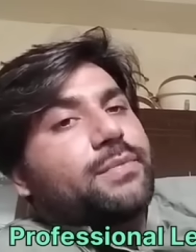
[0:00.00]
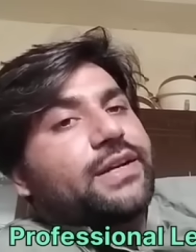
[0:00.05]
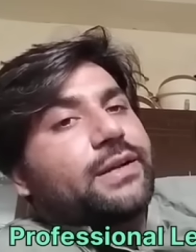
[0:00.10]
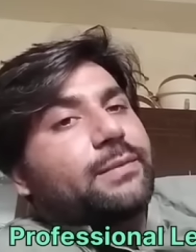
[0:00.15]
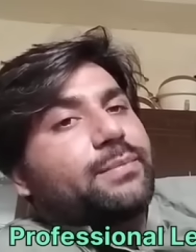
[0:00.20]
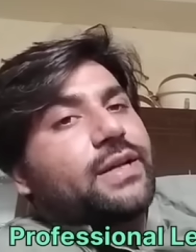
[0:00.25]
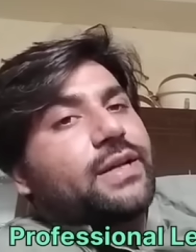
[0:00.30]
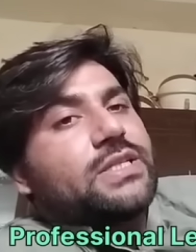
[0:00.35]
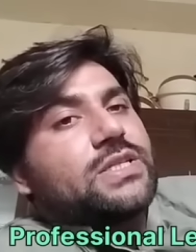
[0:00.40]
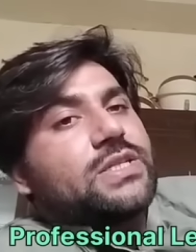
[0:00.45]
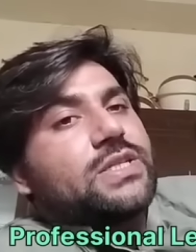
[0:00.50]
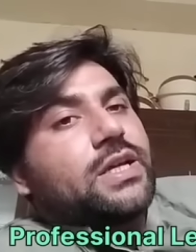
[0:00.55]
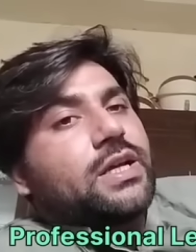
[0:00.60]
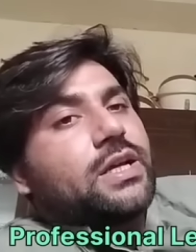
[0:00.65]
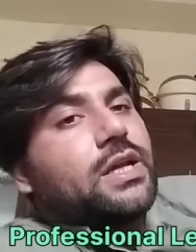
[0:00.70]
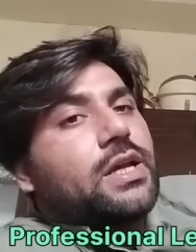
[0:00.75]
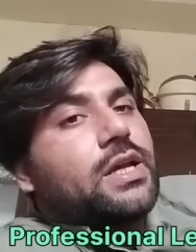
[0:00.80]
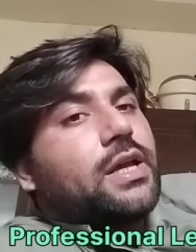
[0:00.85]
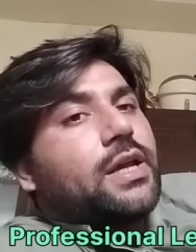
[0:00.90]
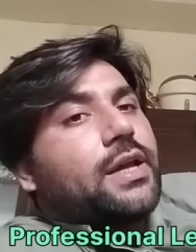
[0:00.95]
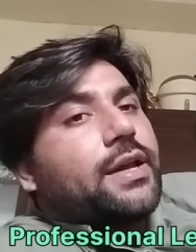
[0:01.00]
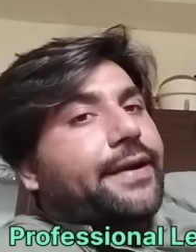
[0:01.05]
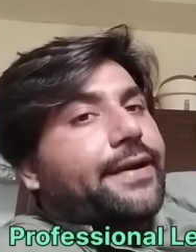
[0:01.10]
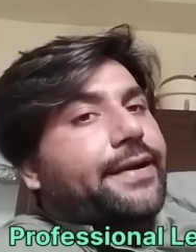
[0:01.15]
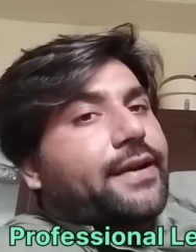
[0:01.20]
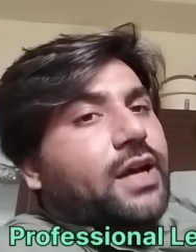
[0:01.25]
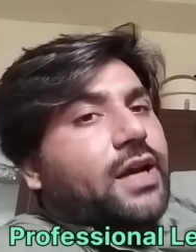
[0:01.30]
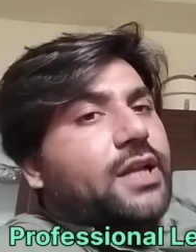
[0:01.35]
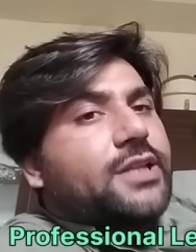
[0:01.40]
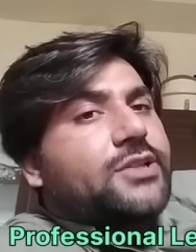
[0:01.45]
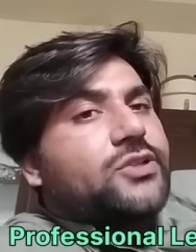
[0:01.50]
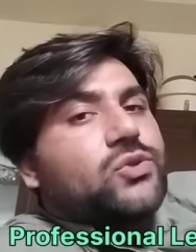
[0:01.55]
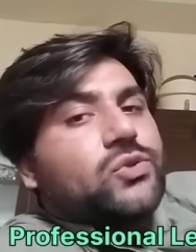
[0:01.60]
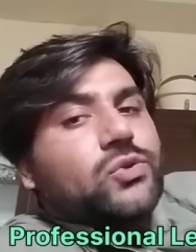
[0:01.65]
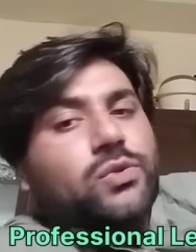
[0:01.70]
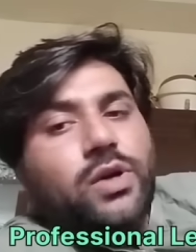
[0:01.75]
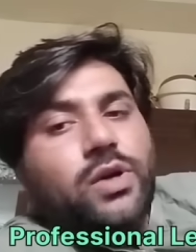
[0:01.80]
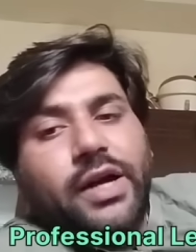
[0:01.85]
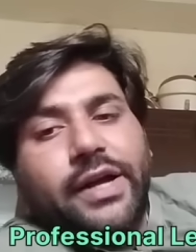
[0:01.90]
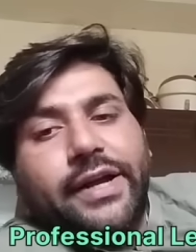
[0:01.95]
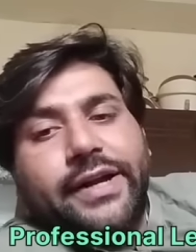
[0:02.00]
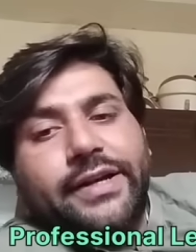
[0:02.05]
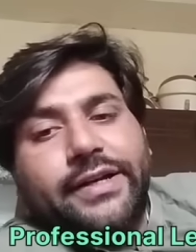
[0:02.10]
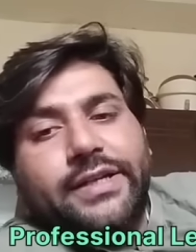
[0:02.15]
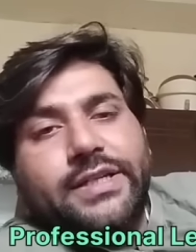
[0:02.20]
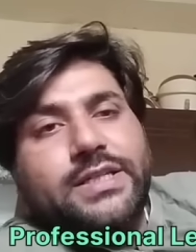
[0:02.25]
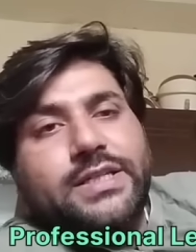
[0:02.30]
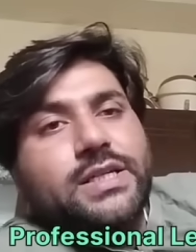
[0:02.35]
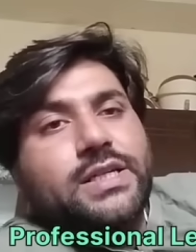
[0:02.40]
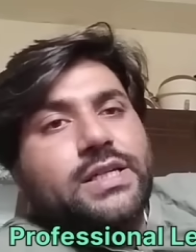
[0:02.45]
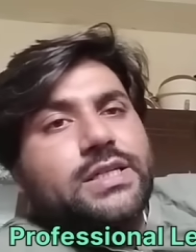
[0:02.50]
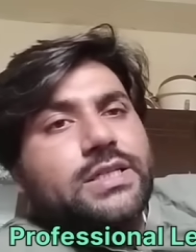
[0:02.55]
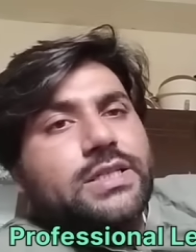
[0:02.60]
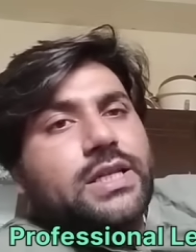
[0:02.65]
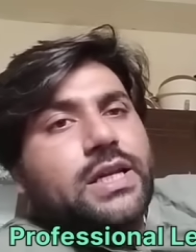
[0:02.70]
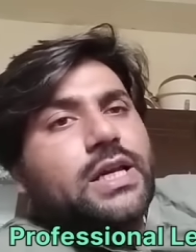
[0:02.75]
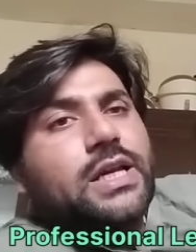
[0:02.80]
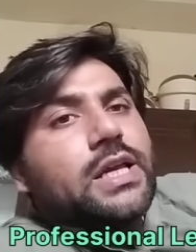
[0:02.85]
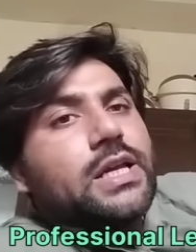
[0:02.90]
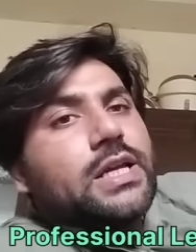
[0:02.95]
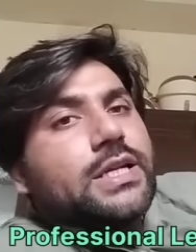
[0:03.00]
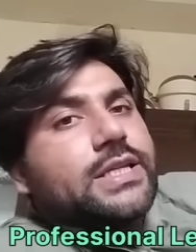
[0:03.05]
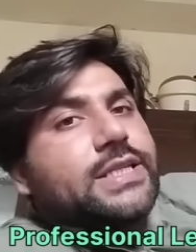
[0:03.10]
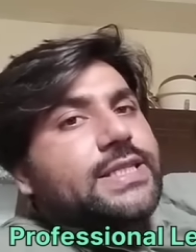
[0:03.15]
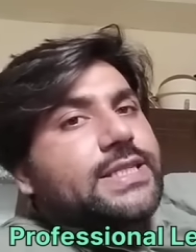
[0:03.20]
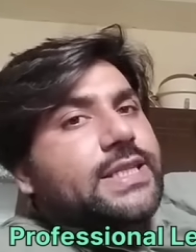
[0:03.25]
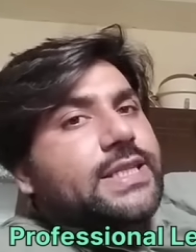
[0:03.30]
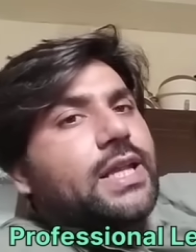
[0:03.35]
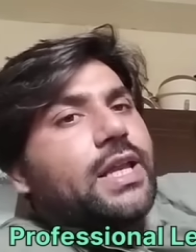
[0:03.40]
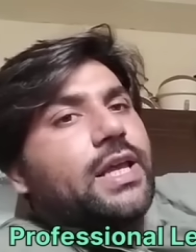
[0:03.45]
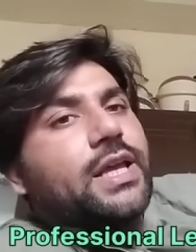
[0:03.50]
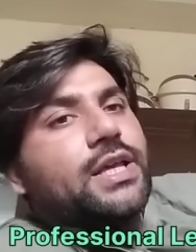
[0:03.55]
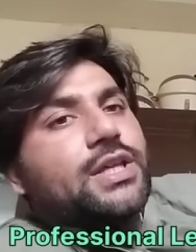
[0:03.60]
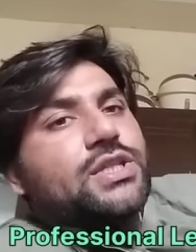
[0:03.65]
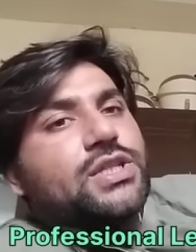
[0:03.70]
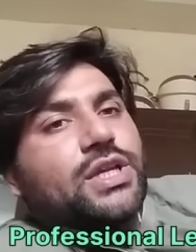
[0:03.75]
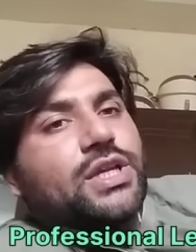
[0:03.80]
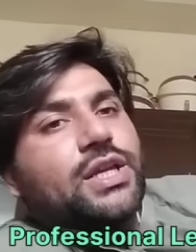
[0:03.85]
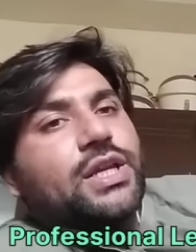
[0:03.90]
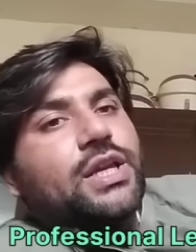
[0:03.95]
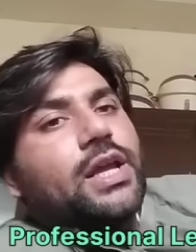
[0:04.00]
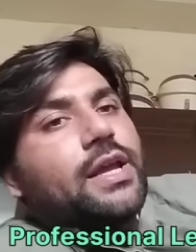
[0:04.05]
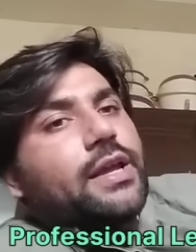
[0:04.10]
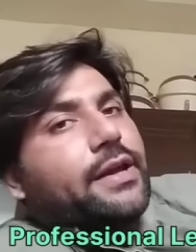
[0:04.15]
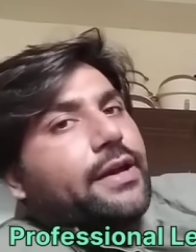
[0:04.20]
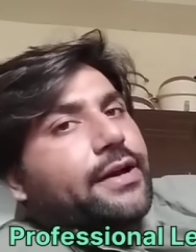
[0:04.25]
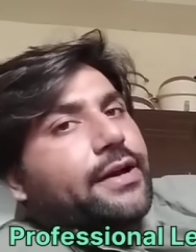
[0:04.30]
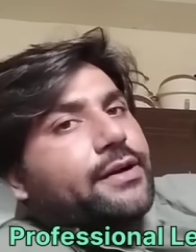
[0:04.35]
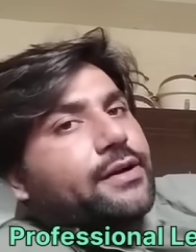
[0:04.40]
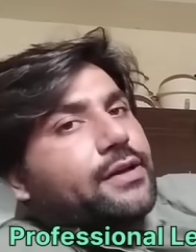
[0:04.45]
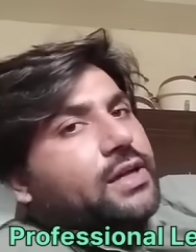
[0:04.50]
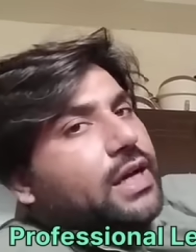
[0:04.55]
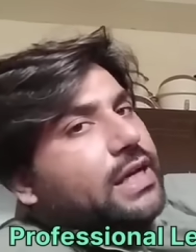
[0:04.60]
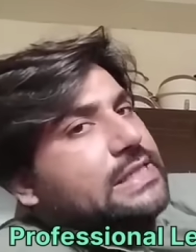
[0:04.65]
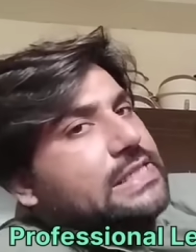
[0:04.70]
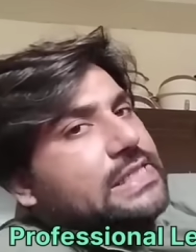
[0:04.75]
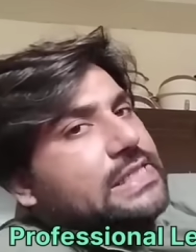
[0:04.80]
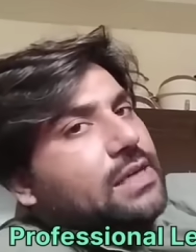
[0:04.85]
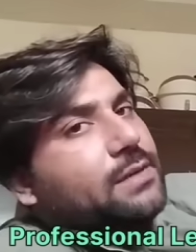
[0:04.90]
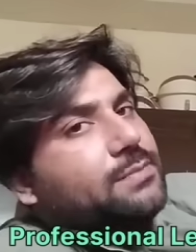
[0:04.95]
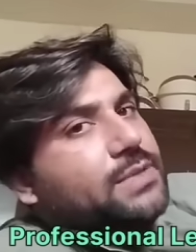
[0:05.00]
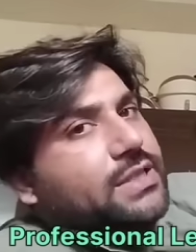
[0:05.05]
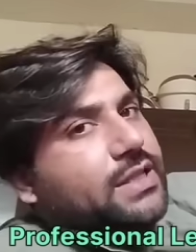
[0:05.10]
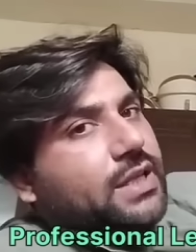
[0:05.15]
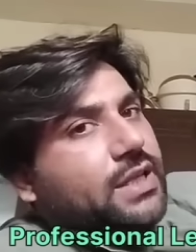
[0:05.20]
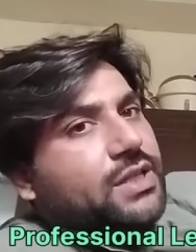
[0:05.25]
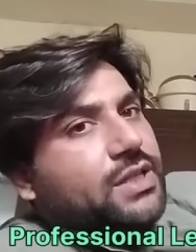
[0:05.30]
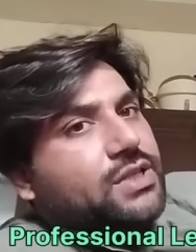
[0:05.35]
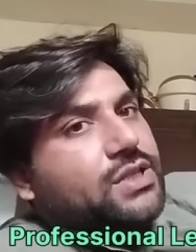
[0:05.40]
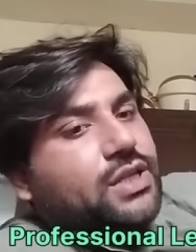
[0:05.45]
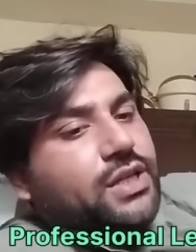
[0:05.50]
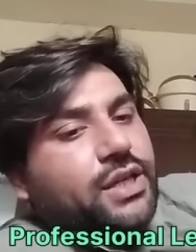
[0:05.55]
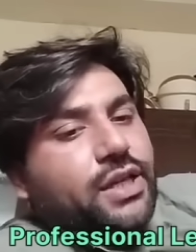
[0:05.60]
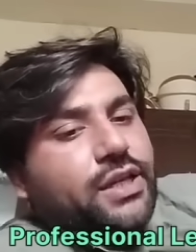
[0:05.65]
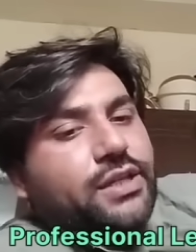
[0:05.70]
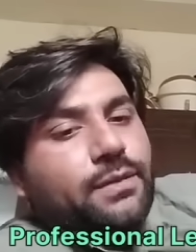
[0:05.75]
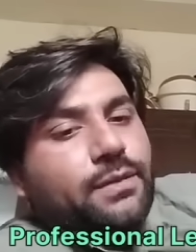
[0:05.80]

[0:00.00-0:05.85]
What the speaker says: metaplasia, and also I had discussed the cell injury and causes of cell injury.